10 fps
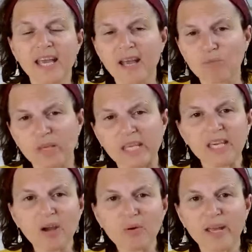And we
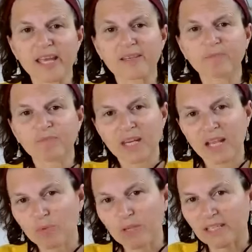go in
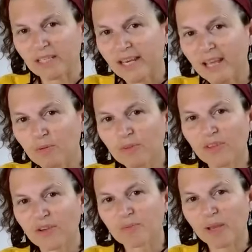and we connect with
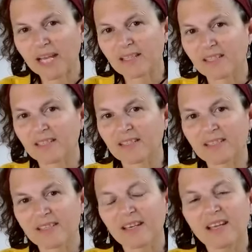those
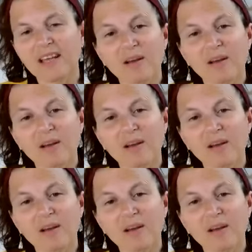patterns that